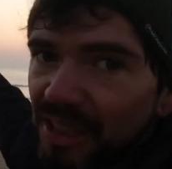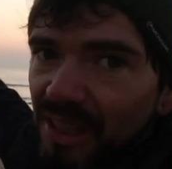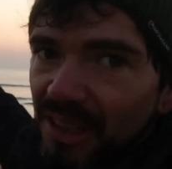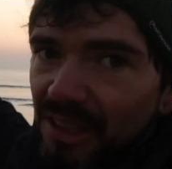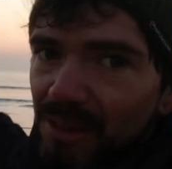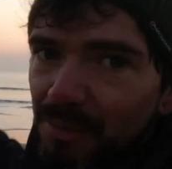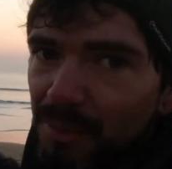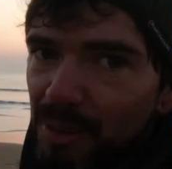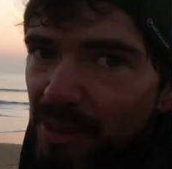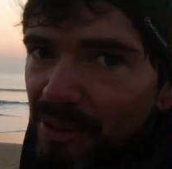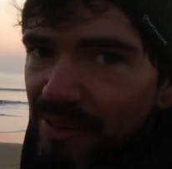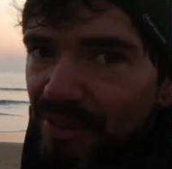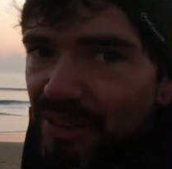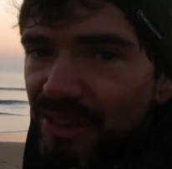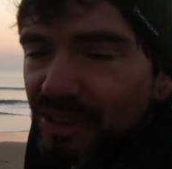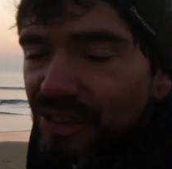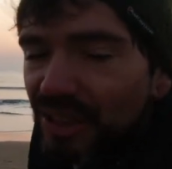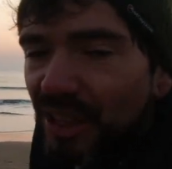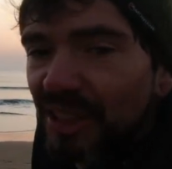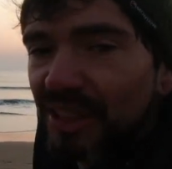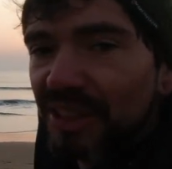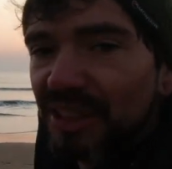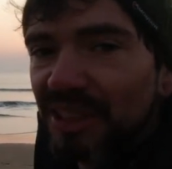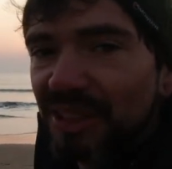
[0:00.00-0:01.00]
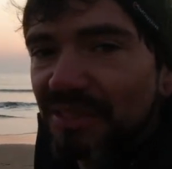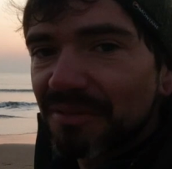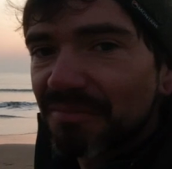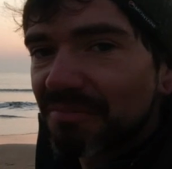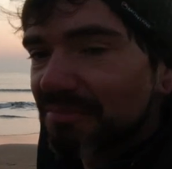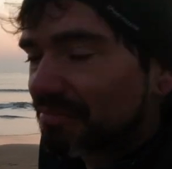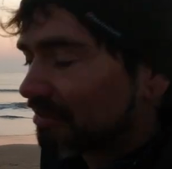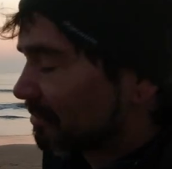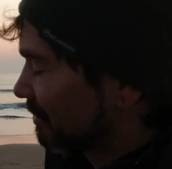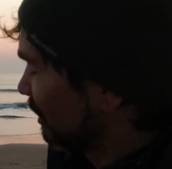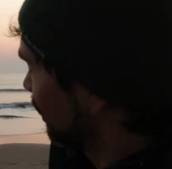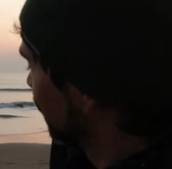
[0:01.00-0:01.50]
and a little bit of interest.
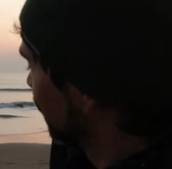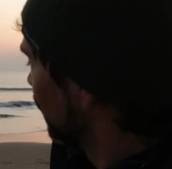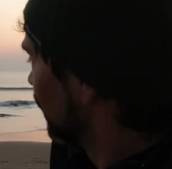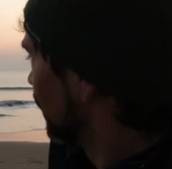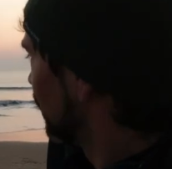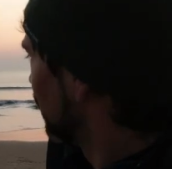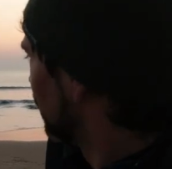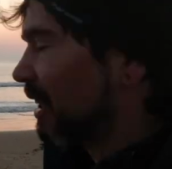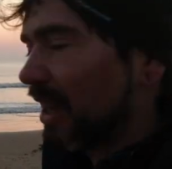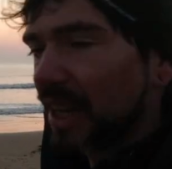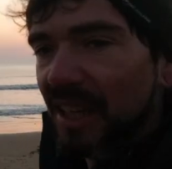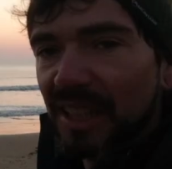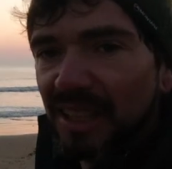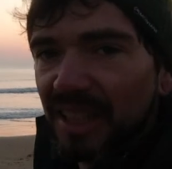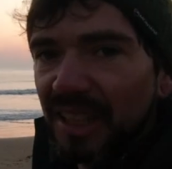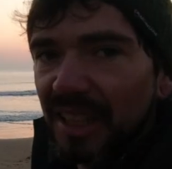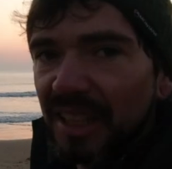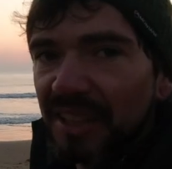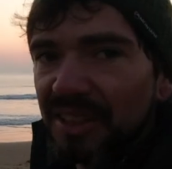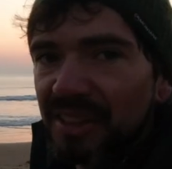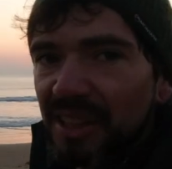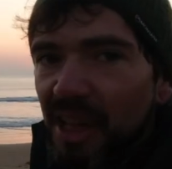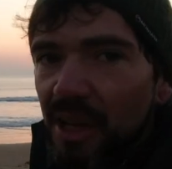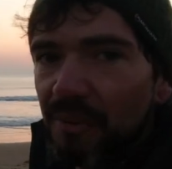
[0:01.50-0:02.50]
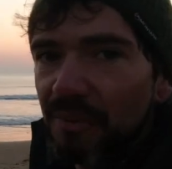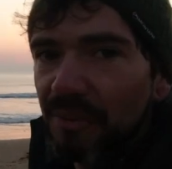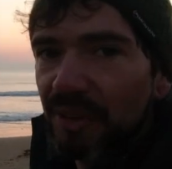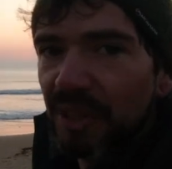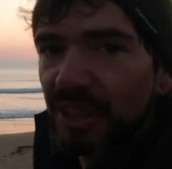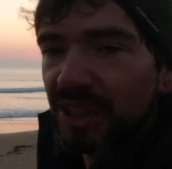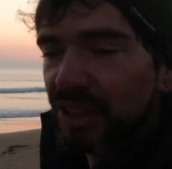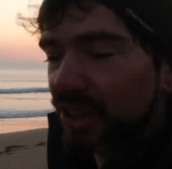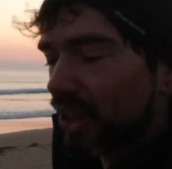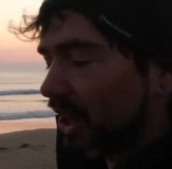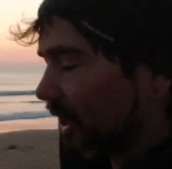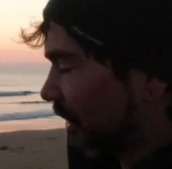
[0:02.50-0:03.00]
I'm going to get set up for
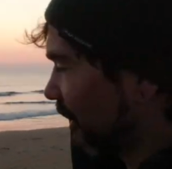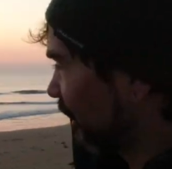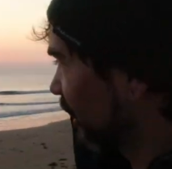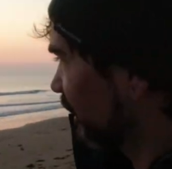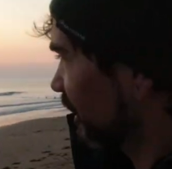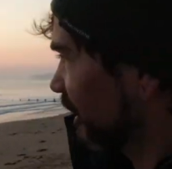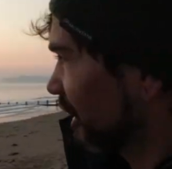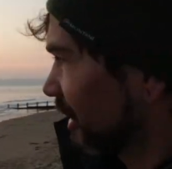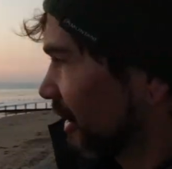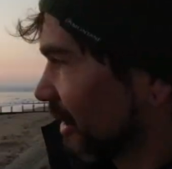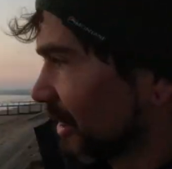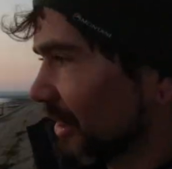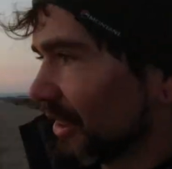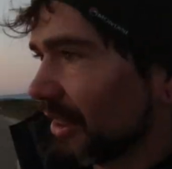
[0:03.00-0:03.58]
this shot, I think.